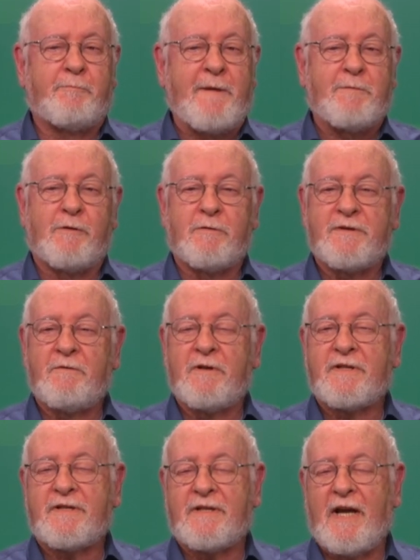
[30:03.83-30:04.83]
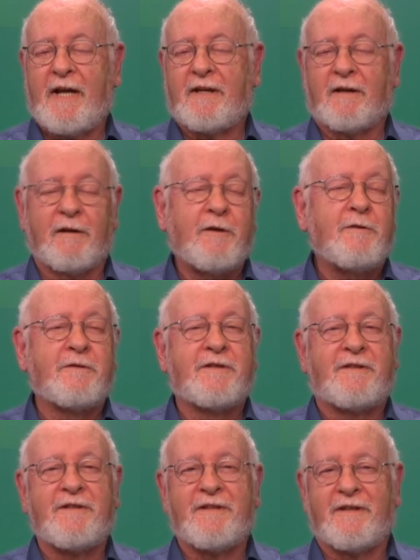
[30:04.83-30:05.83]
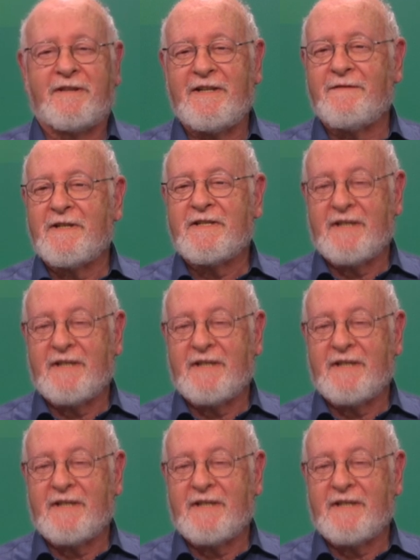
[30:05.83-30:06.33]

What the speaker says: People sat glued to their TV